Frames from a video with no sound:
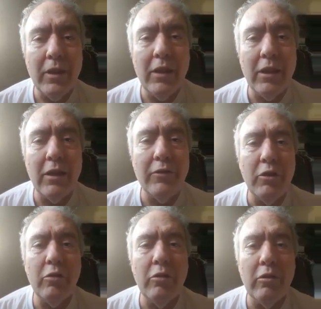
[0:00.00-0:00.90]
If
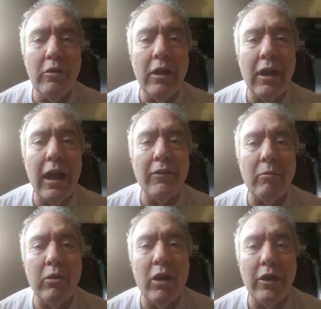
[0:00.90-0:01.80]
you have
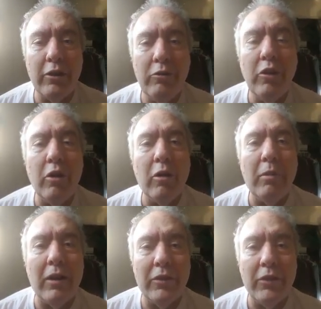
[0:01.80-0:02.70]
a blog, you know
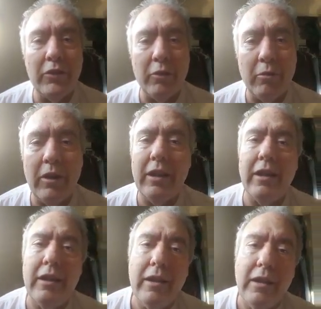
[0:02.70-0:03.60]
about this already.